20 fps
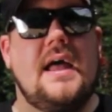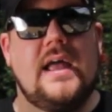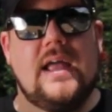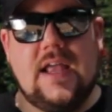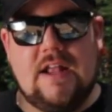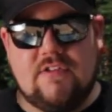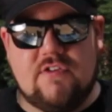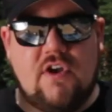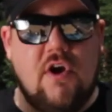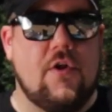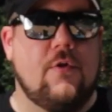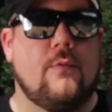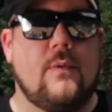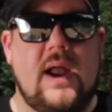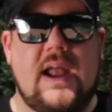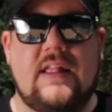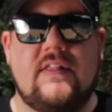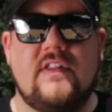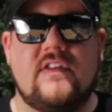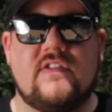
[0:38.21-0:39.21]
It's going to
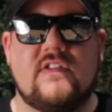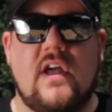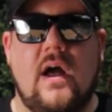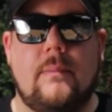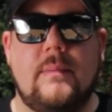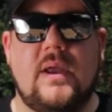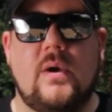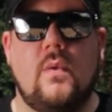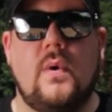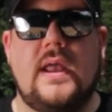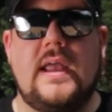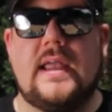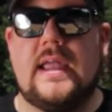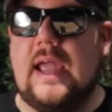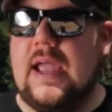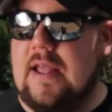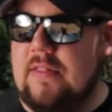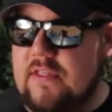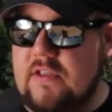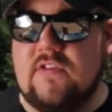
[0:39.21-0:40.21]
rain this coming week,
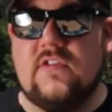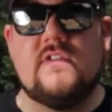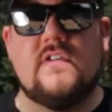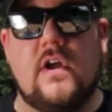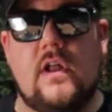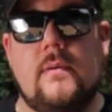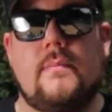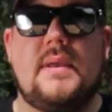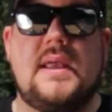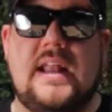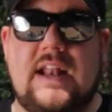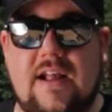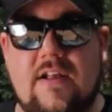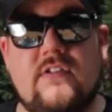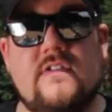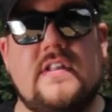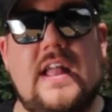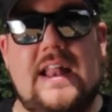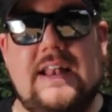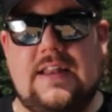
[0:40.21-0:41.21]
and this is going to be an
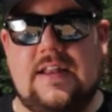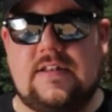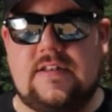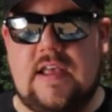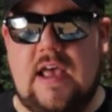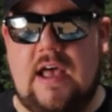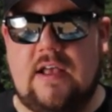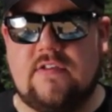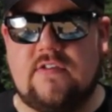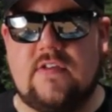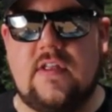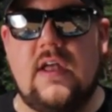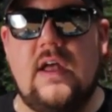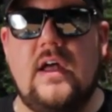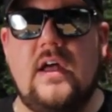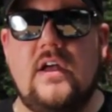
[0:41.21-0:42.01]
extended test,